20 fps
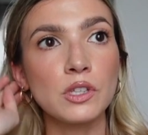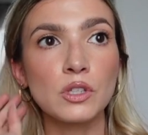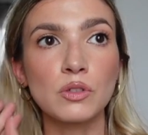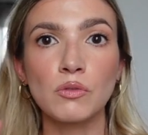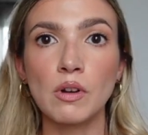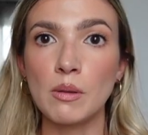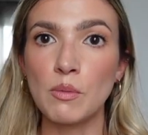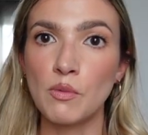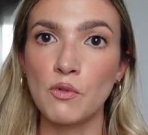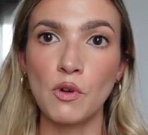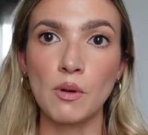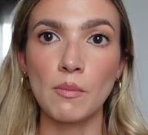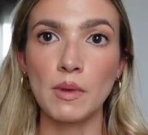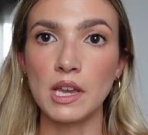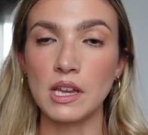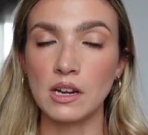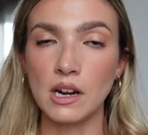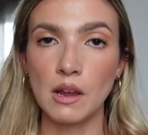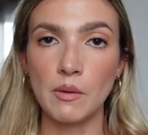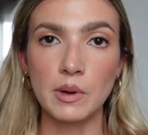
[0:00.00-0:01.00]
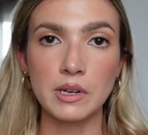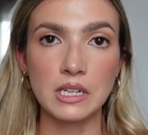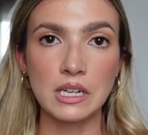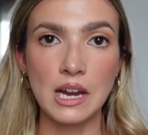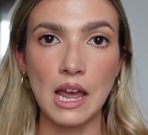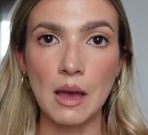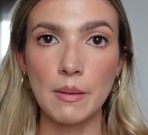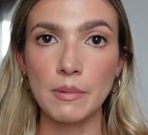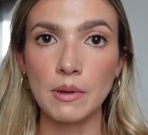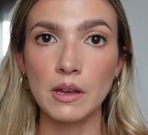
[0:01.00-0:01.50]
this right before Mike and I went to
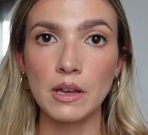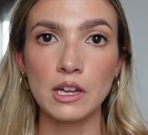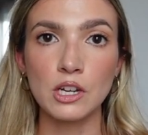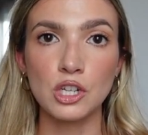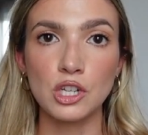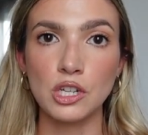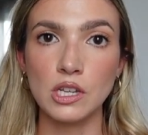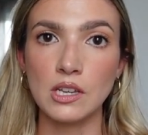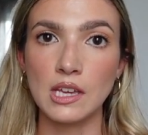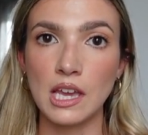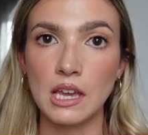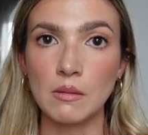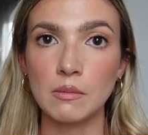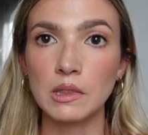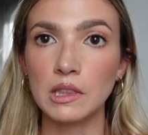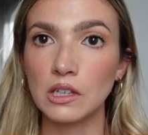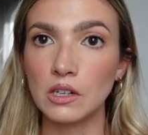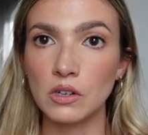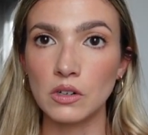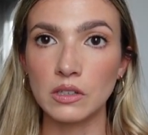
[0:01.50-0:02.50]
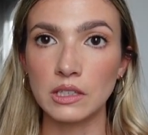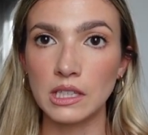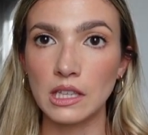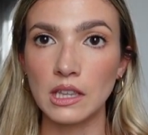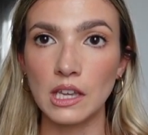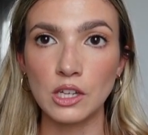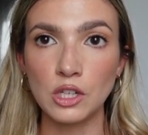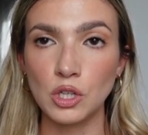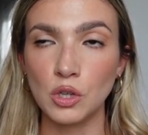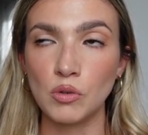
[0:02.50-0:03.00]
Napa and she came literally
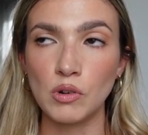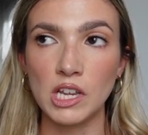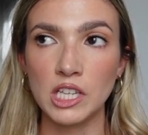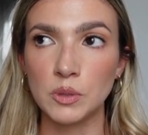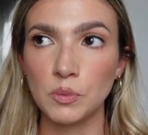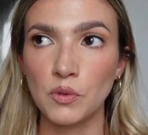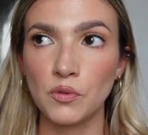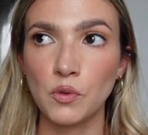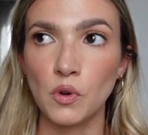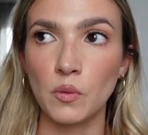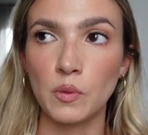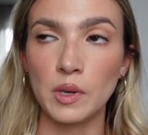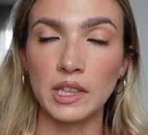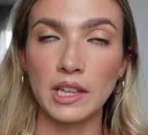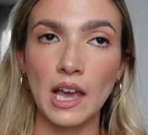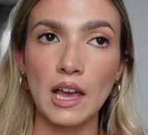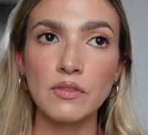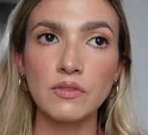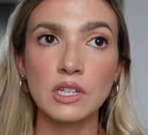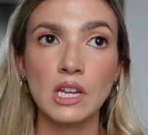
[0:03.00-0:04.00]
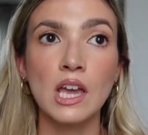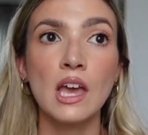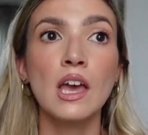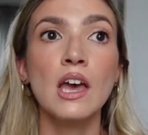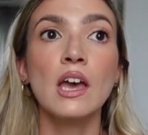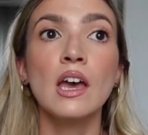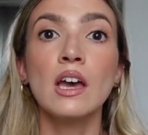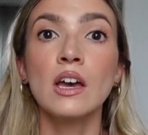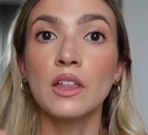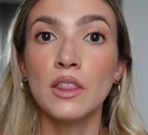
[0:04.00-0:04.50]
like two days before we left.
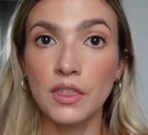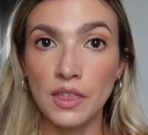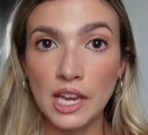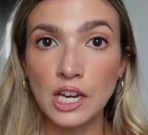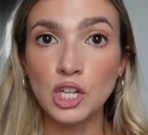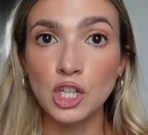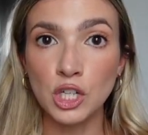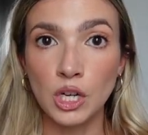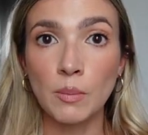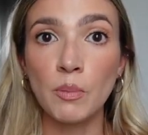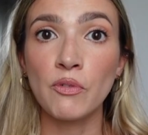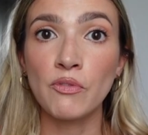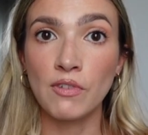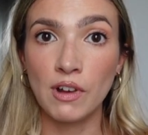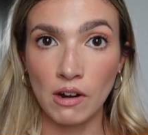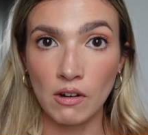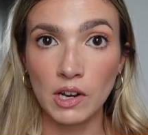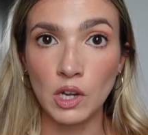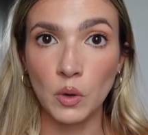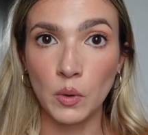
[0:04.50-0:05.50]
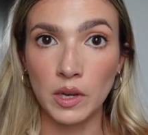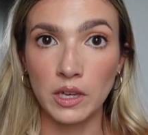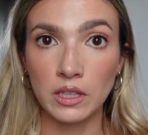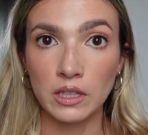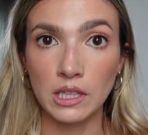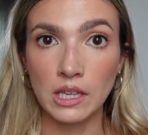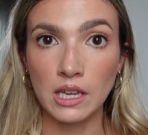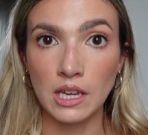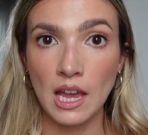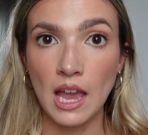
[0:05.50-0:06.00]
They ship very
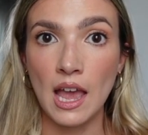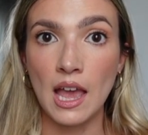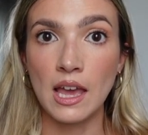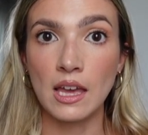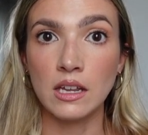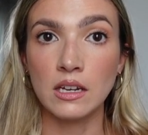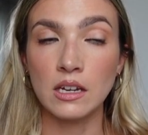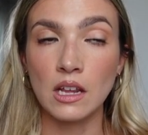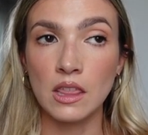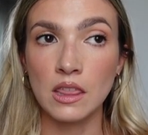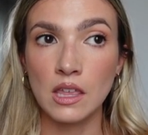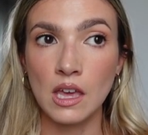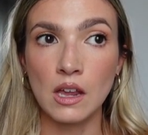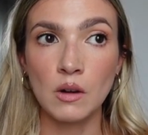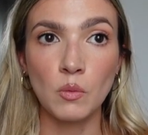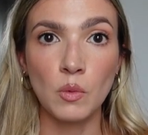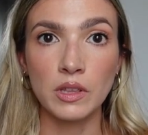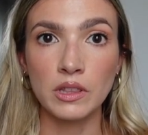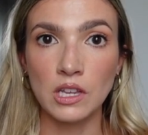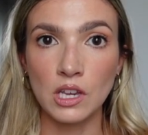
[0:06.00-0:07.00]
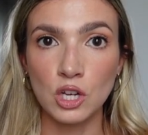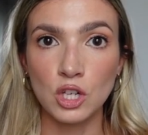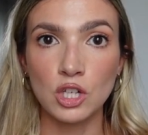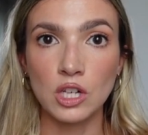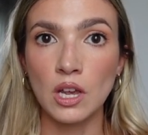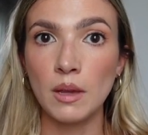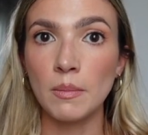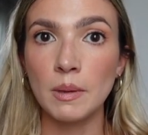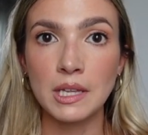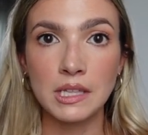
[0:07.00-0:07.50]
quickly and then when they
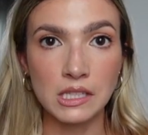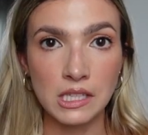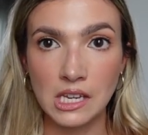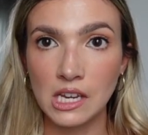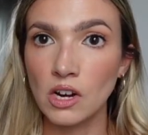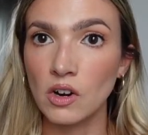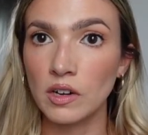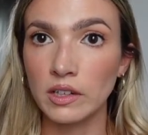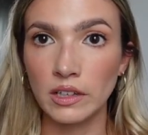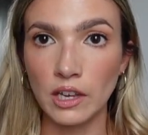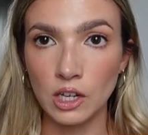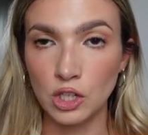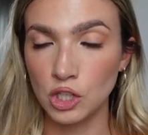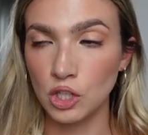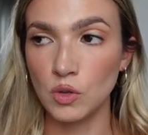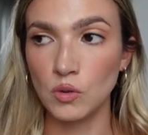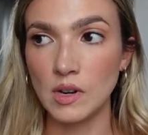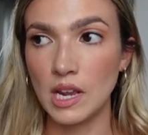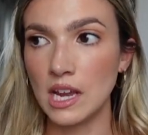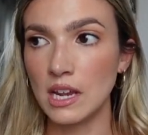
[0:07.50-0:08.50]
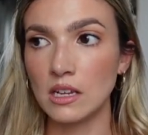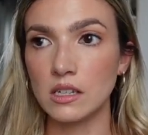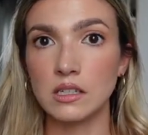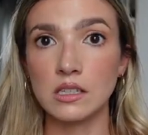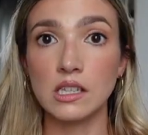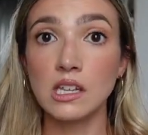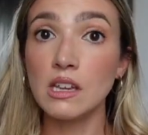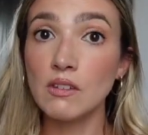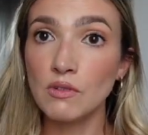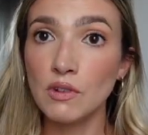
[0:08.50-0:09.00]
ship, it's here in like two
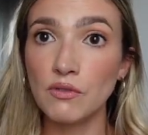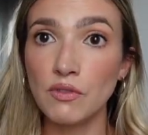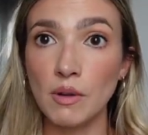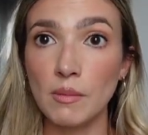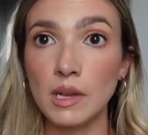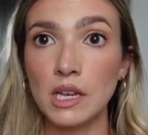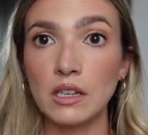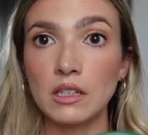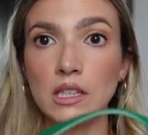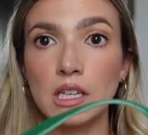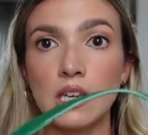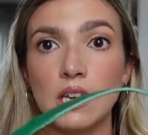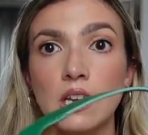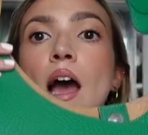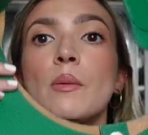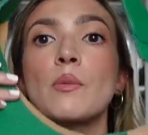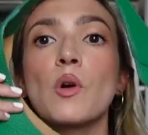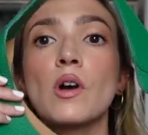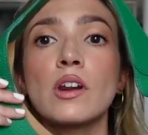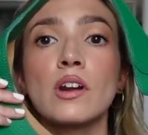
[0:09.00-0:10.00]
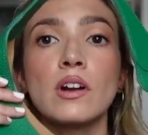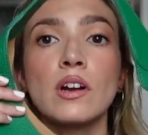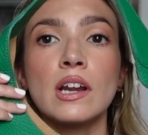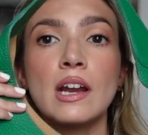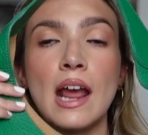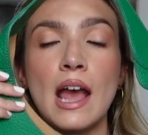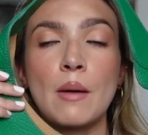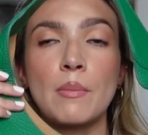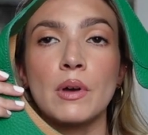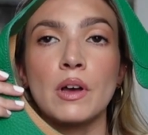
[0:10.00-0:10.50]
days, even from Italy. I brought her to
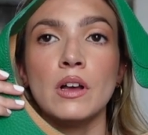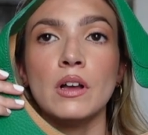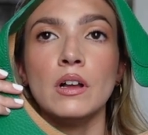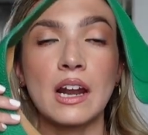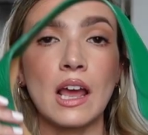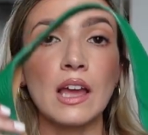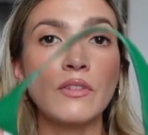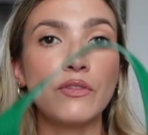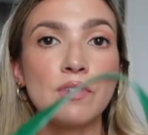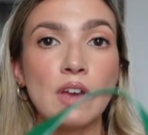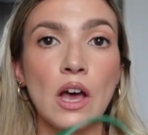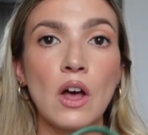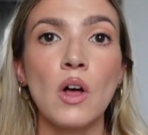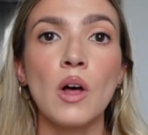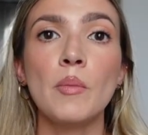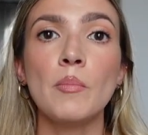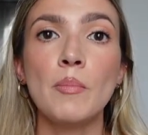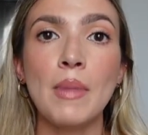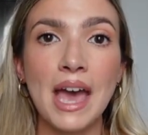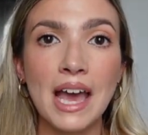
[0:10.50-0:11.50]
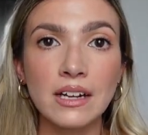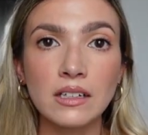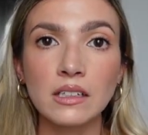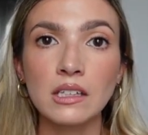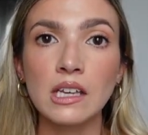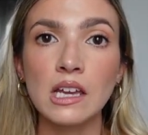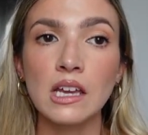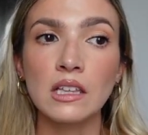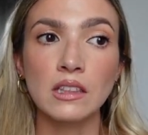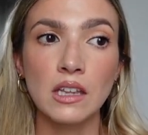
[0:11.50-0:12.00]
Napa and I fell
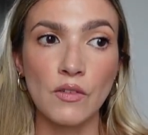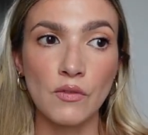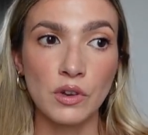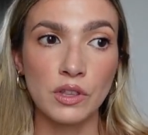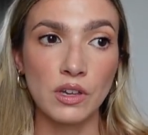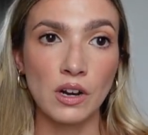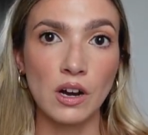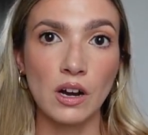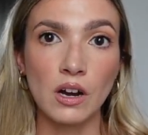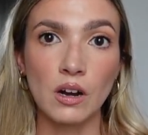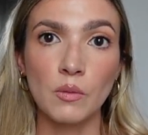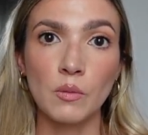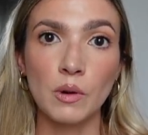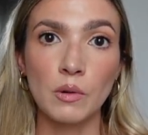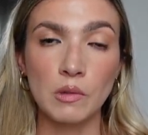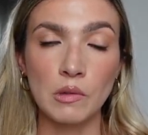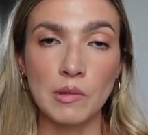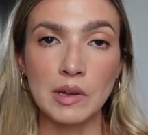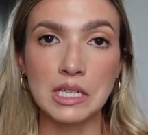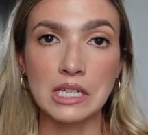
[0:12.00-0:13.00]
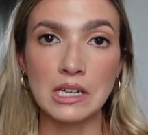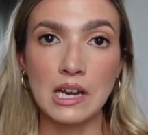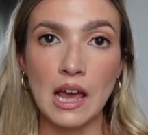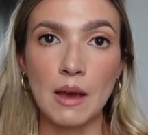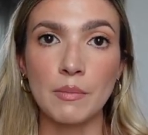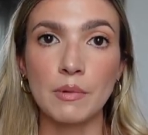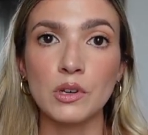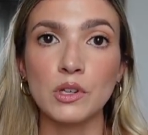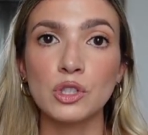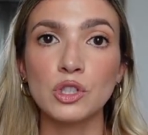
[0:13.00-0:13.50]
madly in love with her when we went to
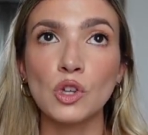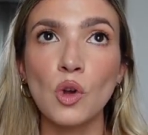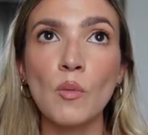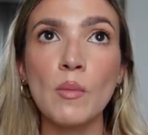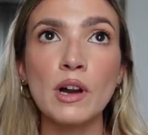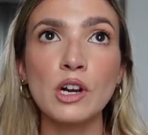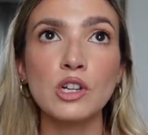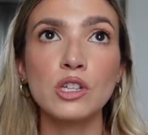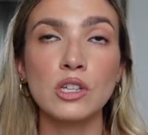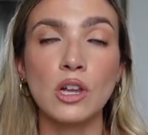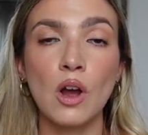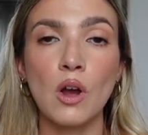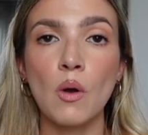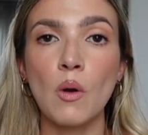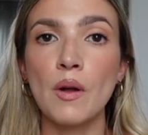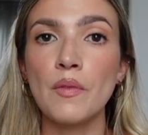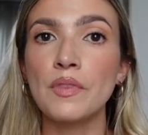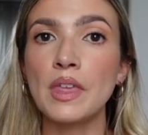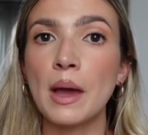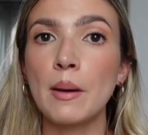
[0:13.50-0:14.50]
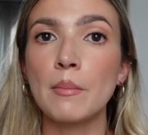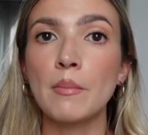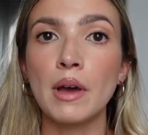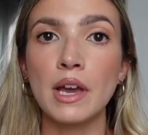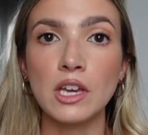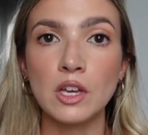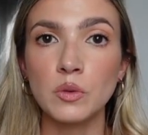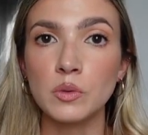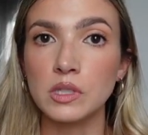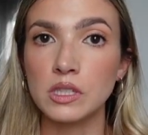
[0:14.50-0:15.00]
Napa. So much so that
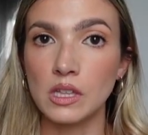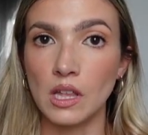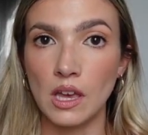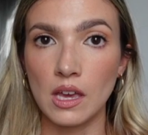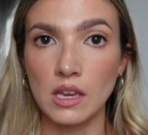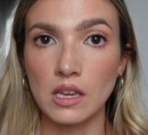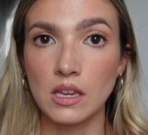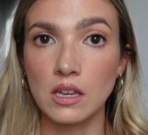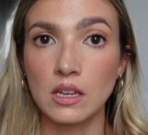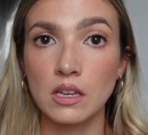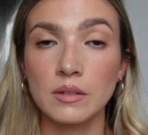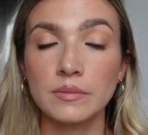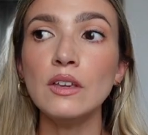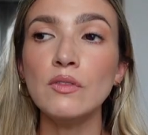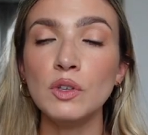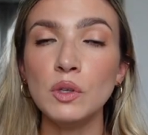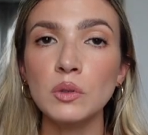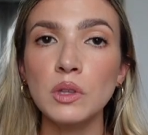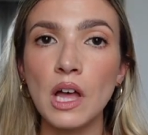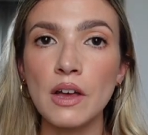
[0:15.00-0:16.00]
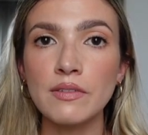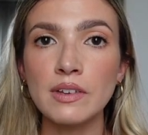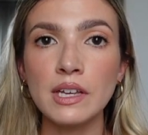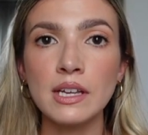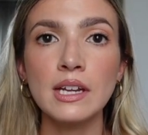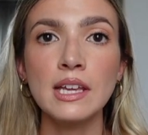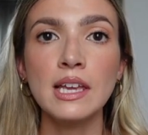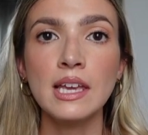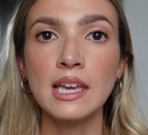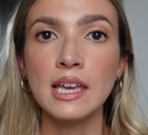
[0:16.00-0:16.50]
Mike was like, if you love
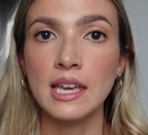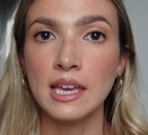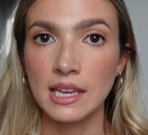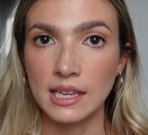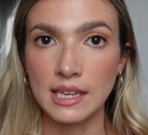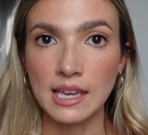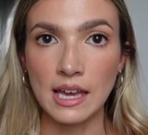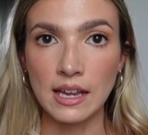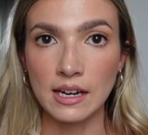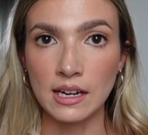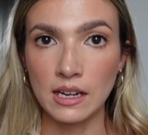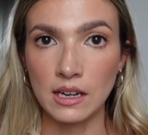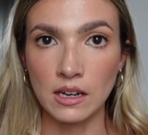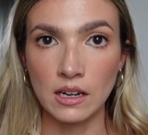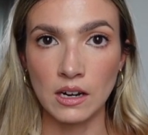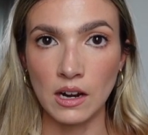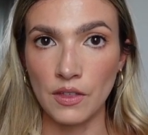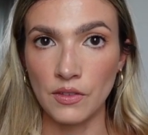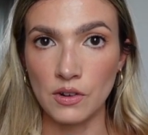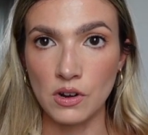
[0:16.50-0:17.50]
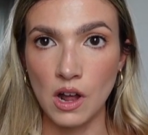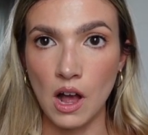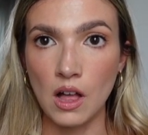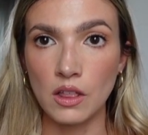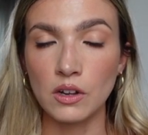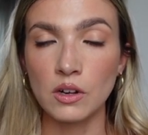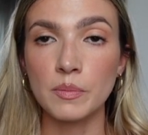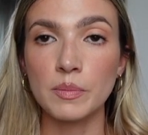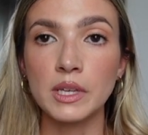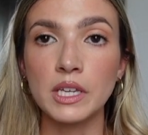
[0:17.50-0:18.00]
it, get it in another
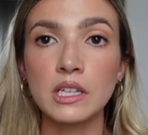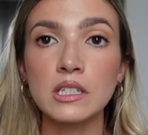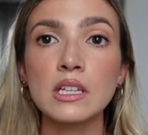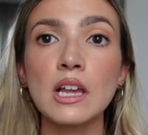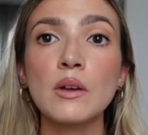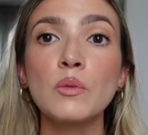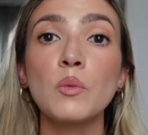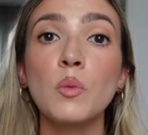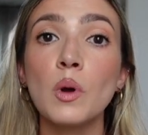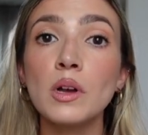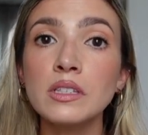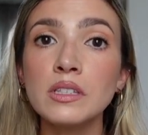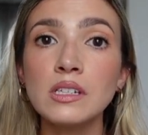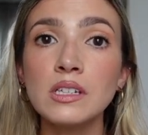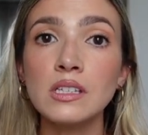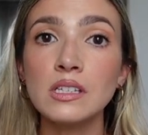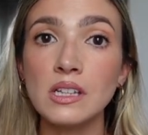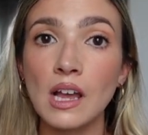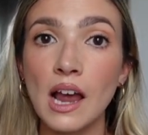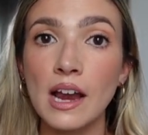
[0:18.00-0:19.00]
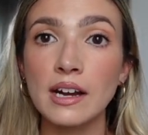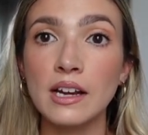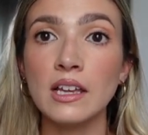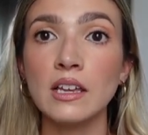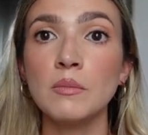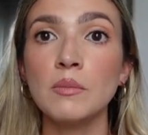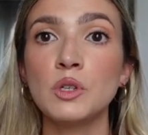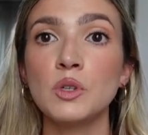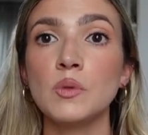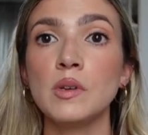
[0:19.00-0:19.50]
color because I was
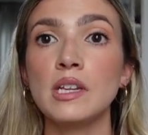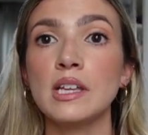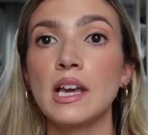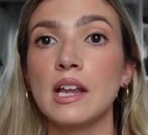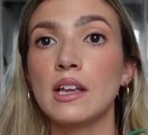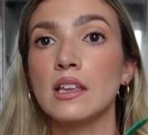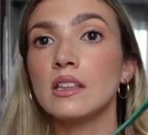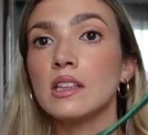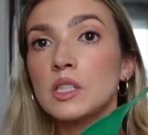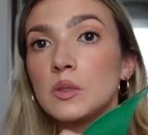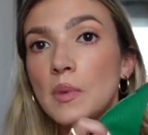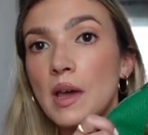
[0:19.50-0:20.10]
deciding between getting this